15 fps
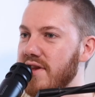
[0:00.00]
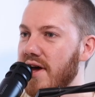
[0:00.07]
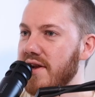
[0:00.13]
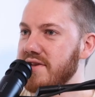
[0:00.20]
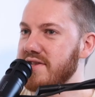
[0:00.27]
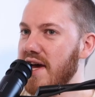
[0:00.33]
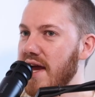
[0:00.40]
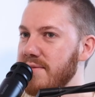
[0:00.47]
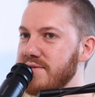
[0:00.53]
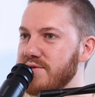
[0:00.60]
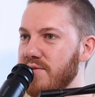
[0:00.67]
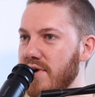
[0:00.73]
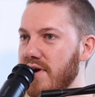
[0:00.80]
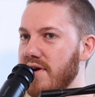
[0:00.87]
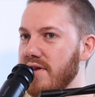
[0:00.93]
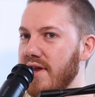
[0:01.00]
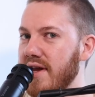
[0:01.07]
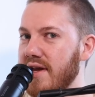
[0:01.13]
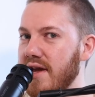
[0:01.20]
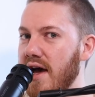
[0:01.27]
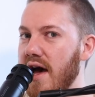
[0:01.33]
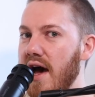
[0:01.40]
a lot of times where
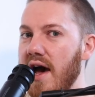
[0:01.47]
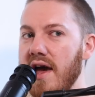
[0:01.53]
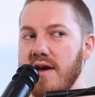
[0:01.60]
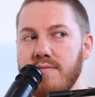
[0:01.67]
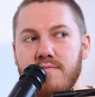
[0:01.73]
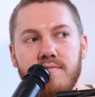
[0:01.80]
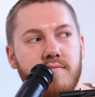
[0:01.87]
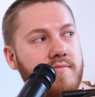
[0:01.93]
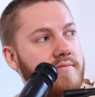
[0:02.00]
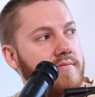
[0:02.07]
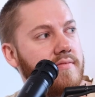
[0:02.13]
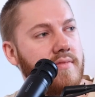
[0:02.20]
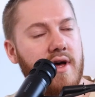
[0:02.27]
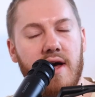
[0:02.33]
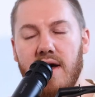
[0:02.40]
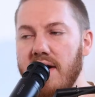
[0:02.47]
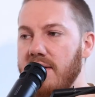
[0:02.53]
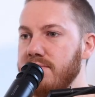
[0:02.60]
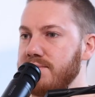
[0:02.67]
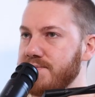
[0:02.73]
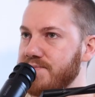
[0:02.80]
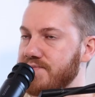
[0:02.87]
like I'm
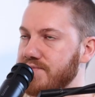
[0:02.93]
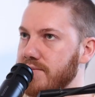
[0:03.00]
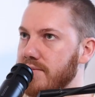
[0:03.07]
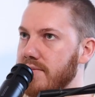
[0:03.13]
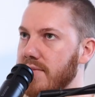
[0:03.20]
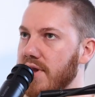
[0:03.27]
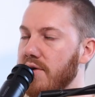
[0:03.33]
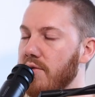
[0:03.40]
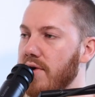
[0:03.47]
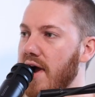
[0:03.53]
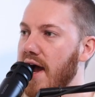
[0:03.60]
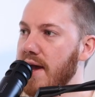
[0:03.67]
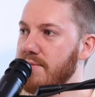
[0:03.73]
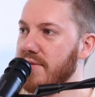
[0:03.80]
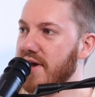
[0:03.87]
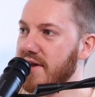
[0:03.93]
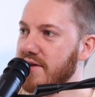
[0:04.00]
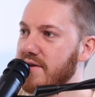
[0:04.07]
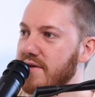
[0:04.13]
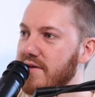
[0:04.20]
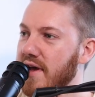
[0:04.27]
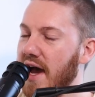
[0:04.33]
like
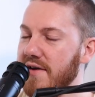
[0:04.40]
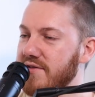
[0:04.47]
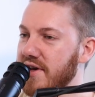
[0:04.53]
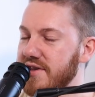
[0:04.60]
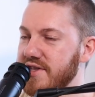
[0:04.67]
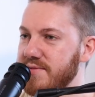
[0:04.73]
I've done